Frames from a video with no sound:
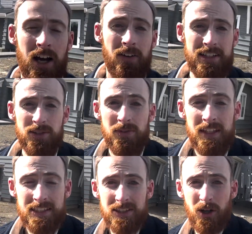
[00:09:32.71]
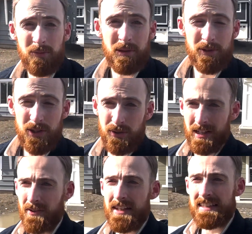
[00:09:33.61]
All right, so this is home number two.
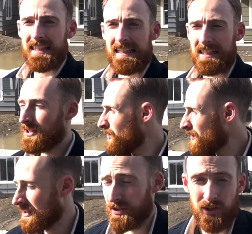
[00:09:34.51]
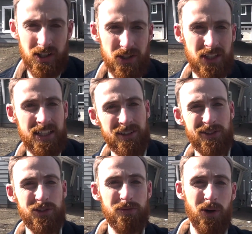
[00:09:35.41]
Now this is new construction here
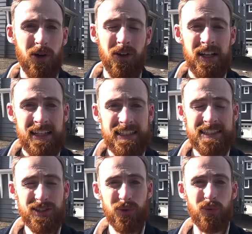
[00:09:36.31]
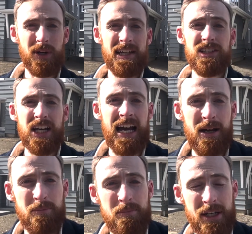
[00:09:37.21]
in Duvall. This is the Ridge
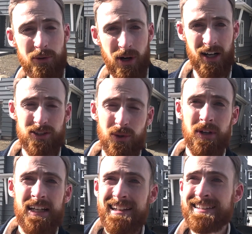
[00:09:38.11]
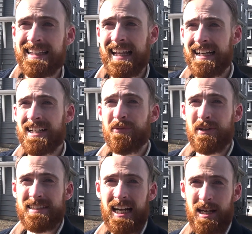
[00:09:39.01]
at Big Rock. So there's a lot of
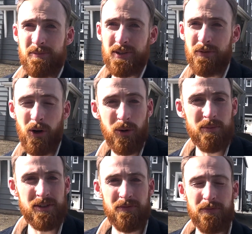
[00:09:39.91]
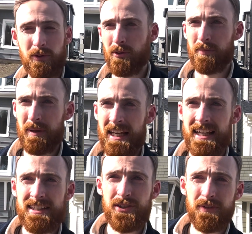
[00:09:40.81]
different types of homes and floor
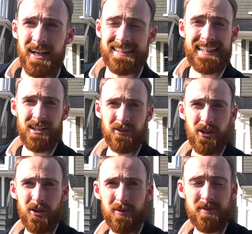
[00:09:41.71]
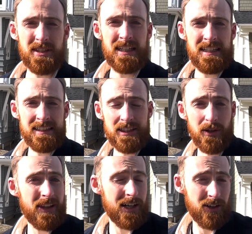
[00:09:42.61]
plans. You've got townhomes, you
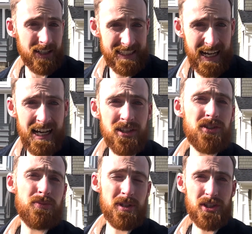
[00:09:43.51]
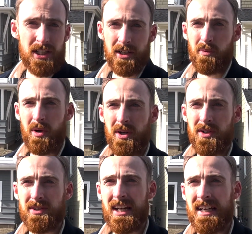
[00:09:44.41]
know, that are attached with shared
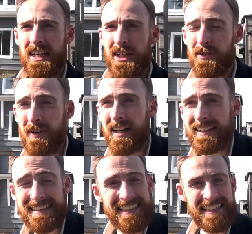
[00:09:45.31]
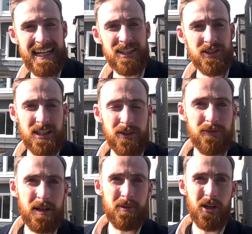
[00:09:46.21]
walls. You've got detached single
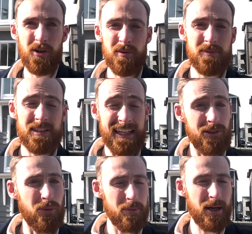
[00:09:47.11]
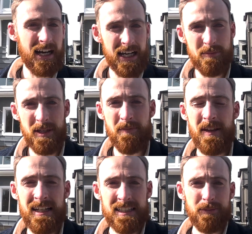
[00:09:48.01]
family homes like the one behind me.
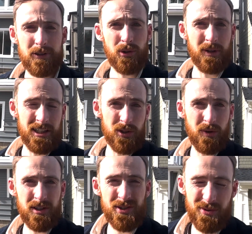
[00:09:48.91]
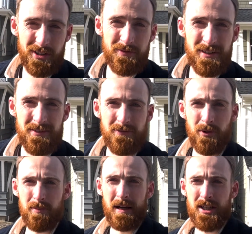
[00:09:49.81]
It's about twenty-two hundred square feet,
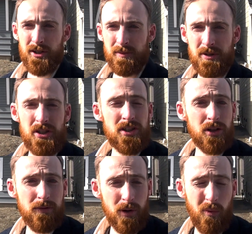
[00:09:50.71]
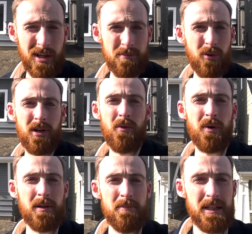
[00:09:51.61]
four bedrooms, just over one point
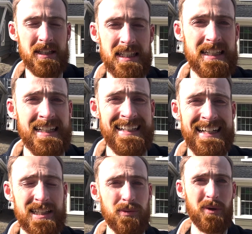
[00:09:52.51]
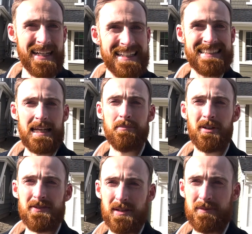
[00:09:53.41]
one million. That's one
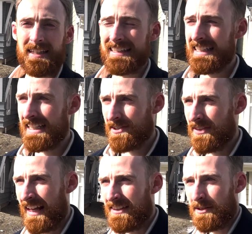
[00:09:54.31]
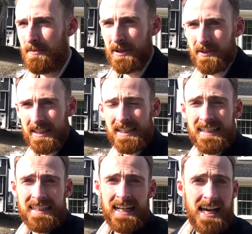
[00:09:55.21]
example of something that's in here that they're building.
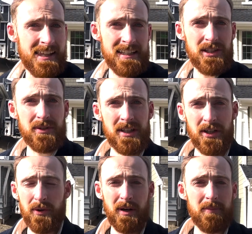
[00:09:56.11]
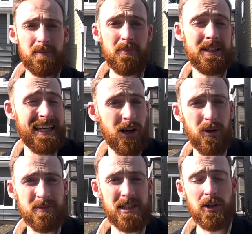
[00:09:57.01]
And then you can go up, get
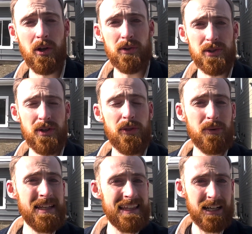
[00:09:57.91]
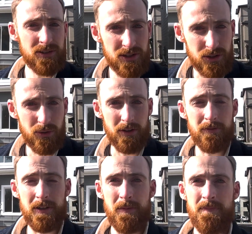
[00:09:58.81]
homes that are closer to three thousand square
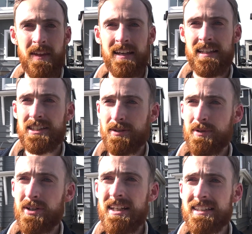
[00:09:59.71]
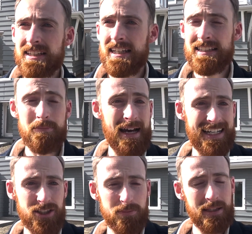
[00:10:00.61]
feet. This community is a, is a
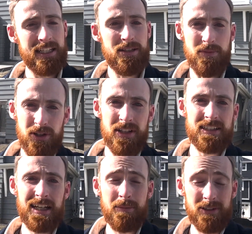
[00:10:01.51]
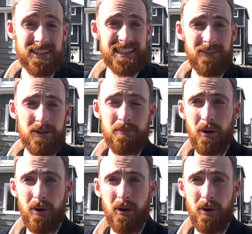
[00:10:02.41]
master plan community. It's got about seven